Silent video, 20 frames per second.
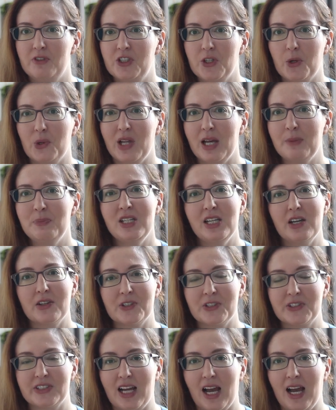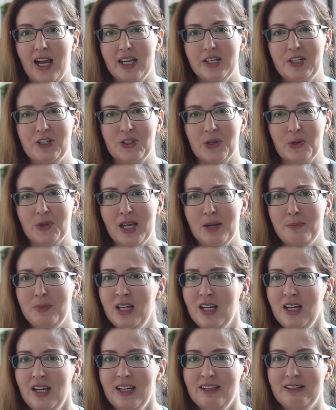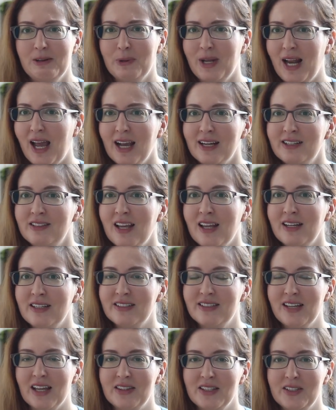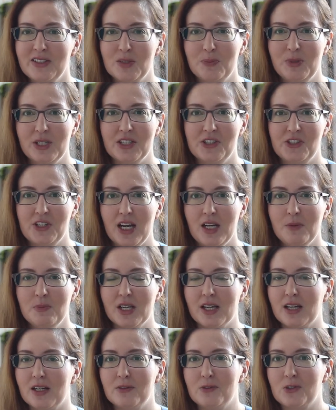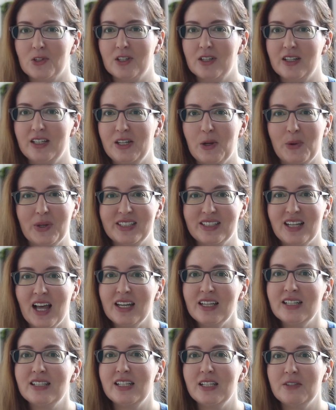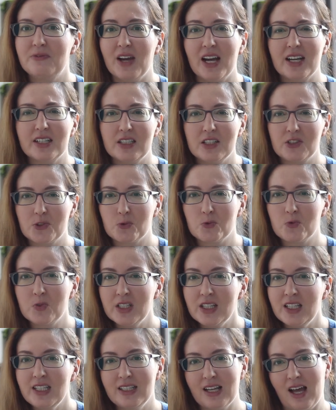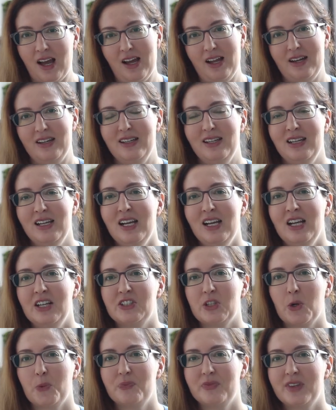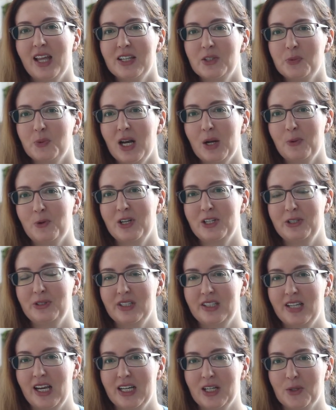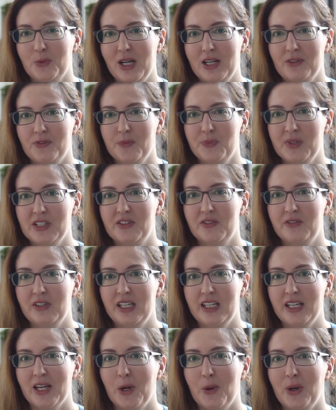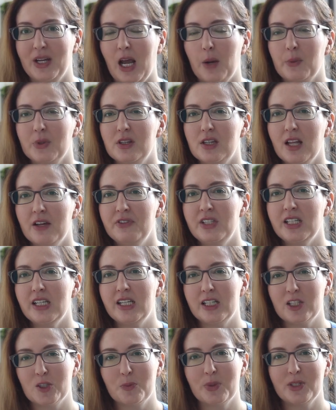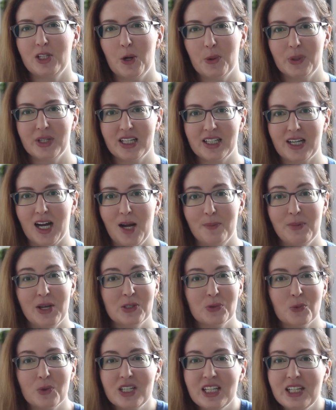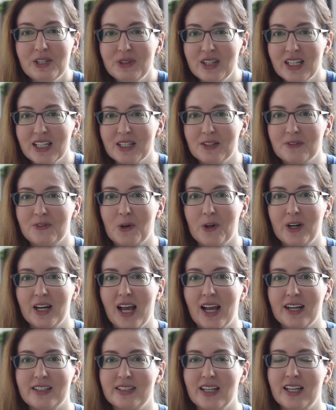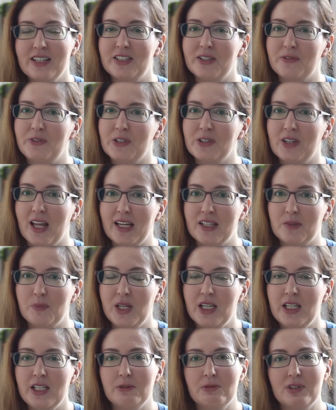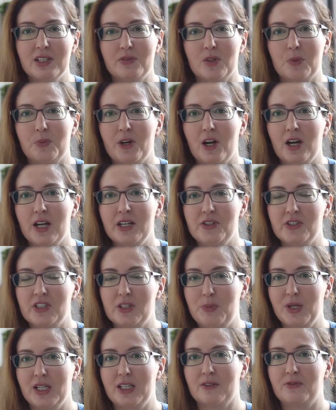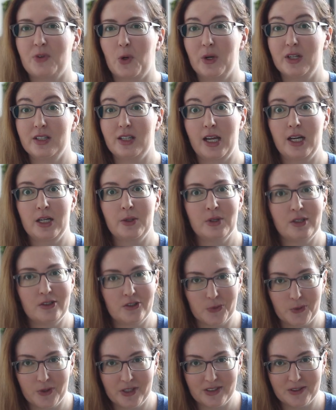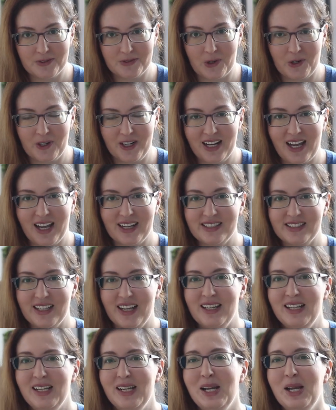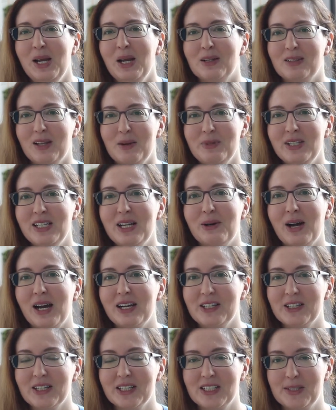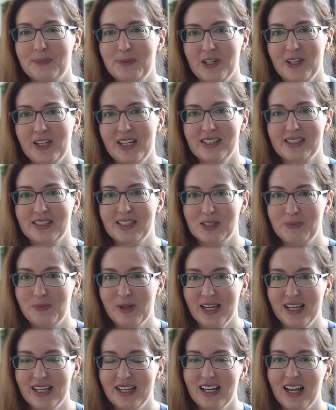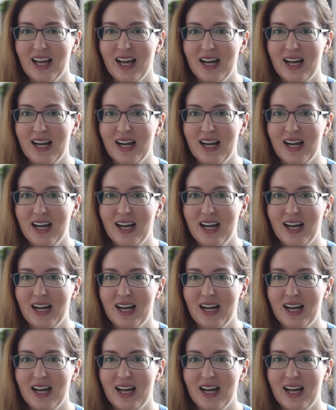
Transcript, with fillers: Show them the other side. Show them, you know, an accent is nothing to be ashamed of, or, you know, it's not a defect. It's really not. So that's what I want you to take away from this video, and I would love to hear below in the comments, what do you think of foreign accents? If you're like me, you live abroad, you speak a foreign language with a foreign accent, let me know how your experience has been.